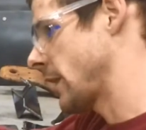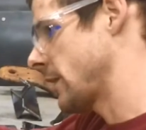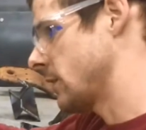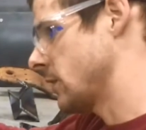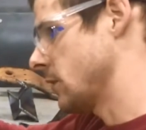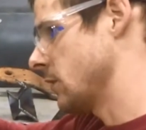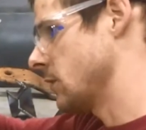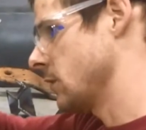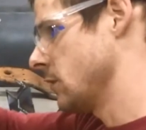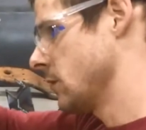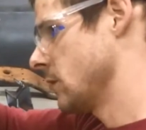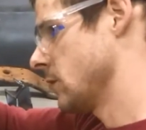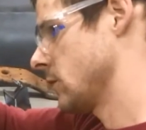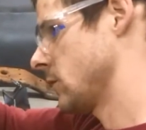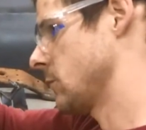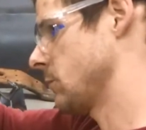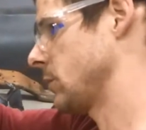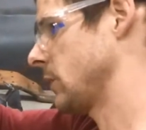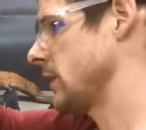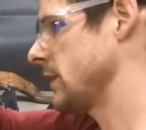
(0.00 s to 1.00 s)
not to
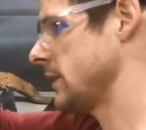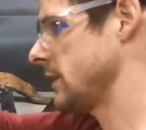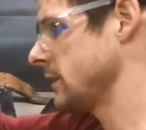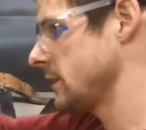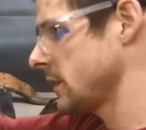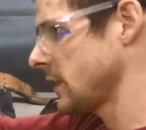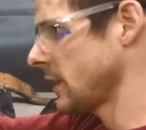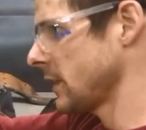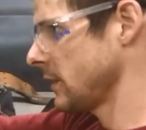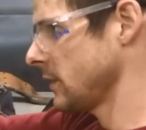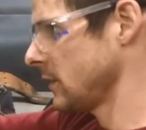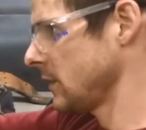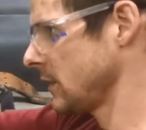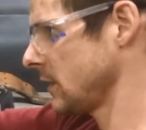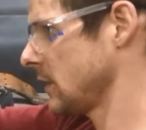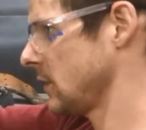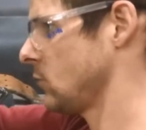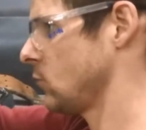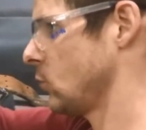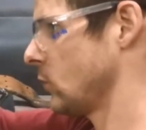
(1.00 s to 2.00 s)
completely tighten
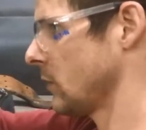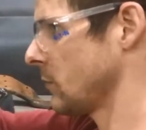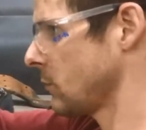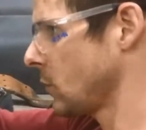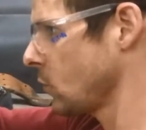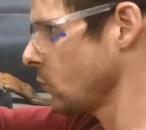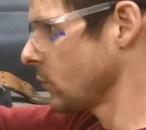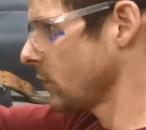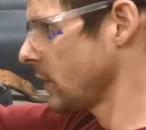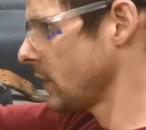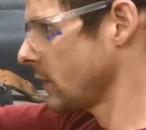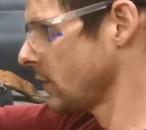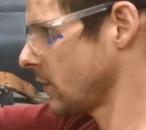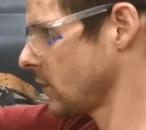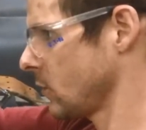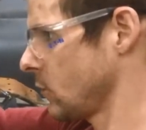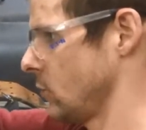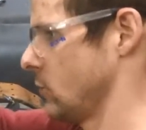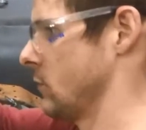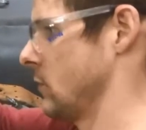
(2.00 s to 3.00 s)
any one bolt yet
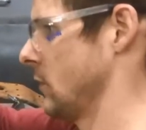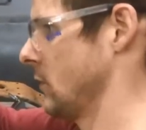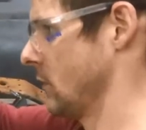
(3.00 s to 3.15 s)
though.